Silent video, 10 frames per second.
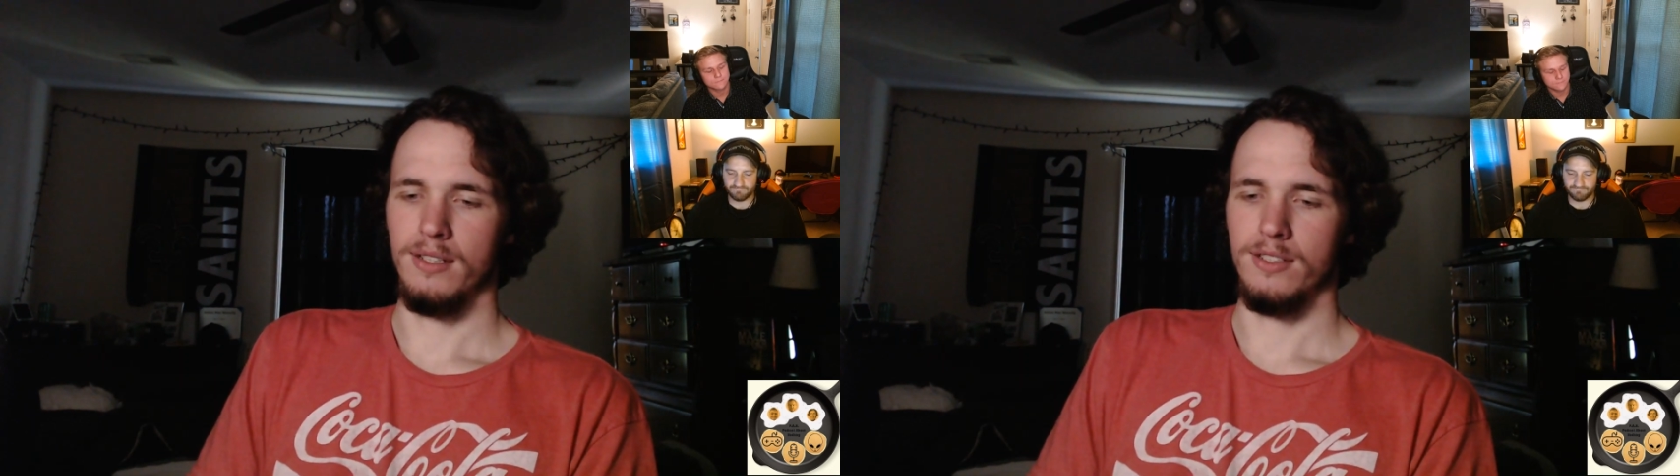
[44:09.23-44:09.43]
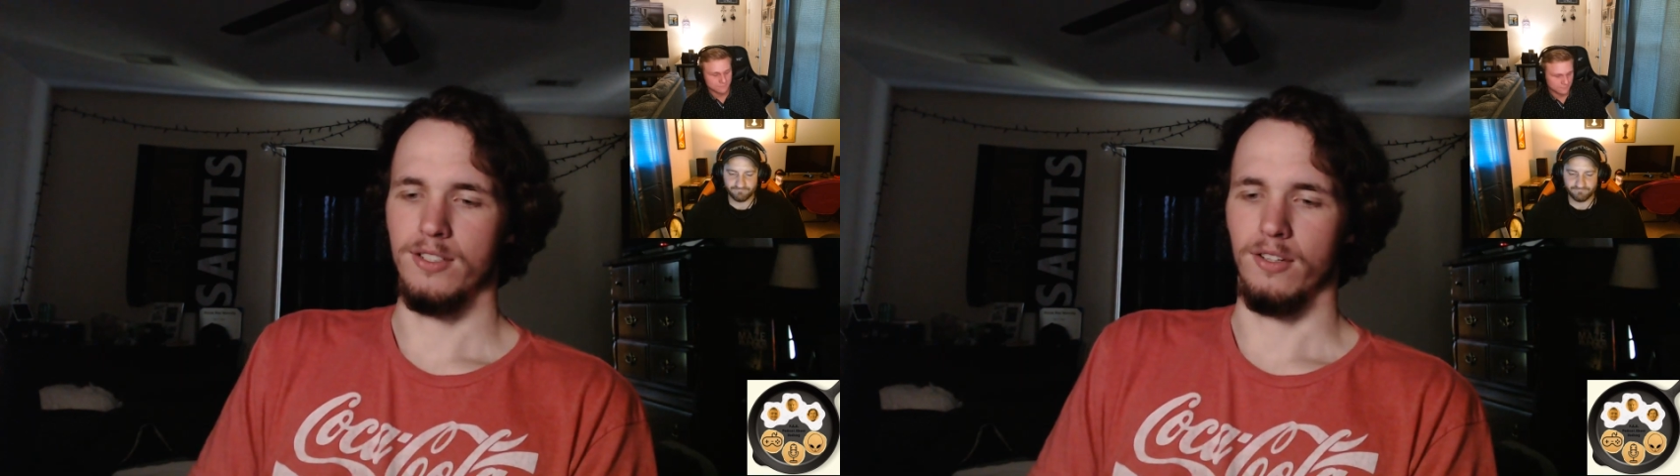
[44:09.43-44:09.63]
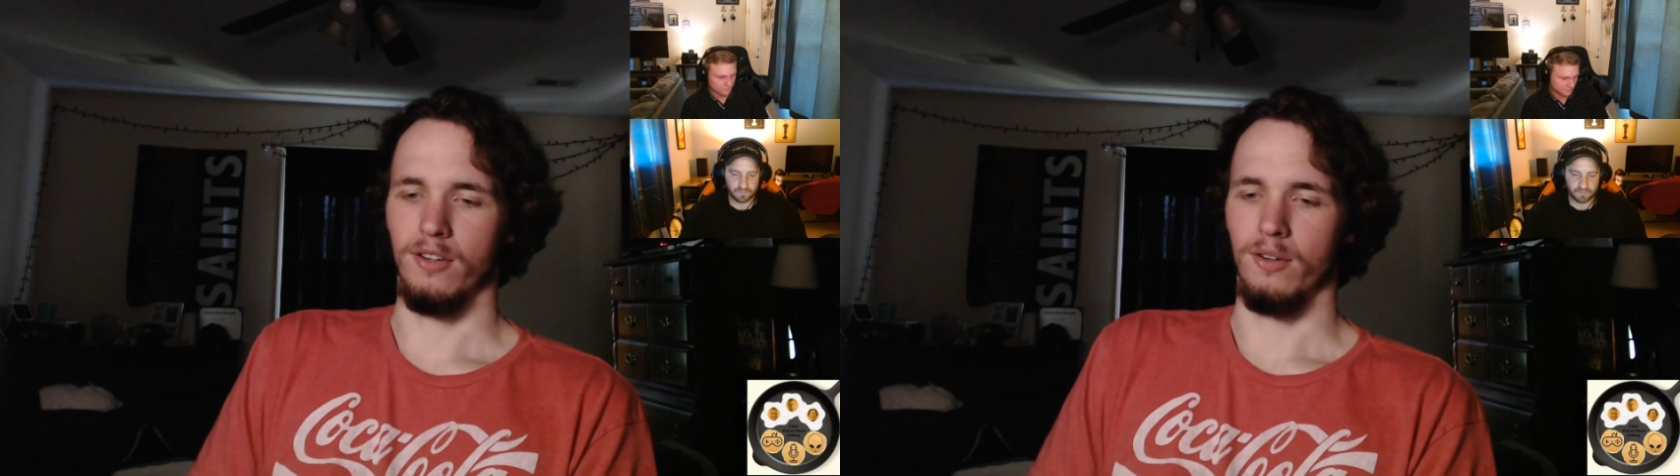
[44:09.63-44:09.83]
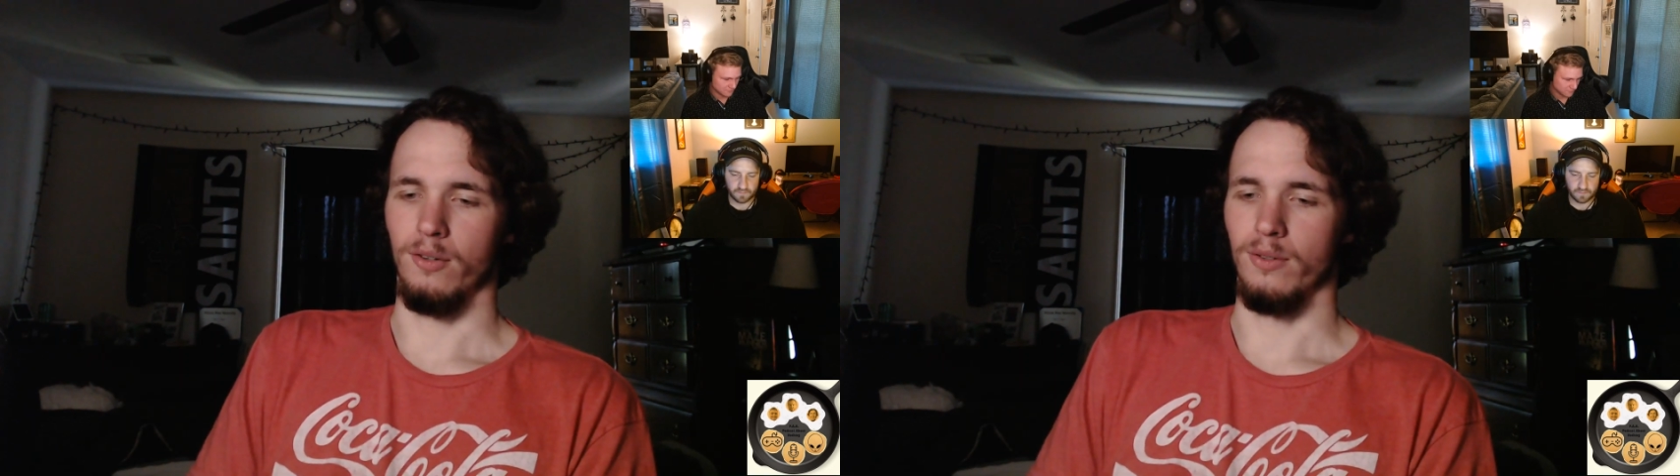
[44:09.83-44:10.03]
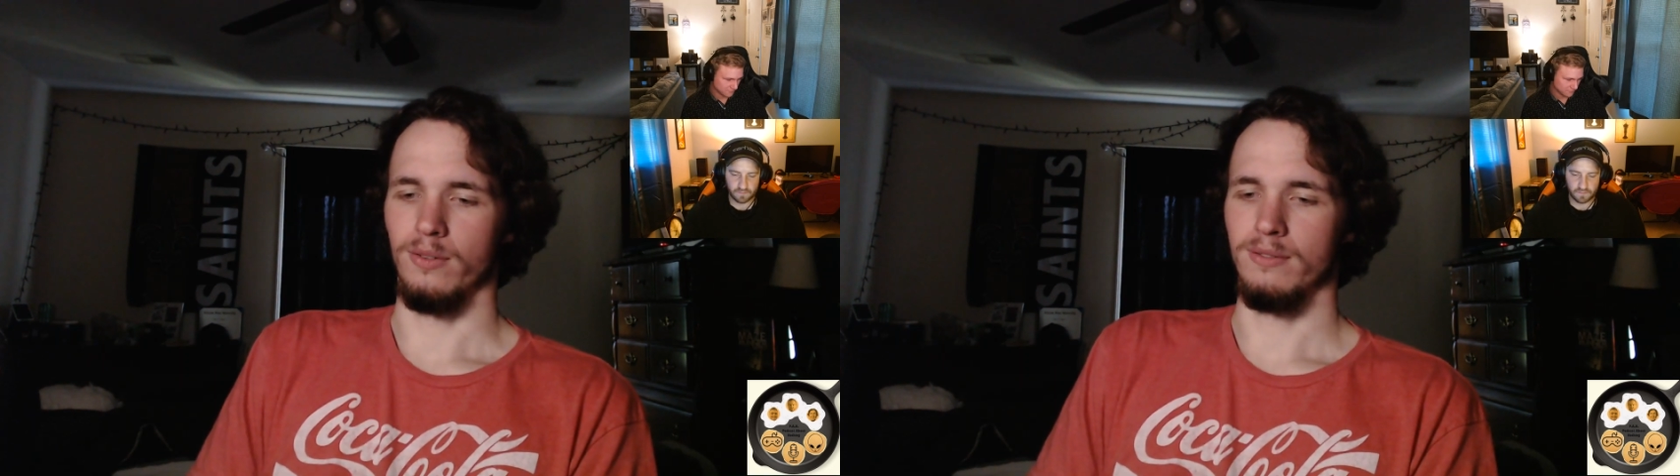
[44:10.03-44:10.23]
so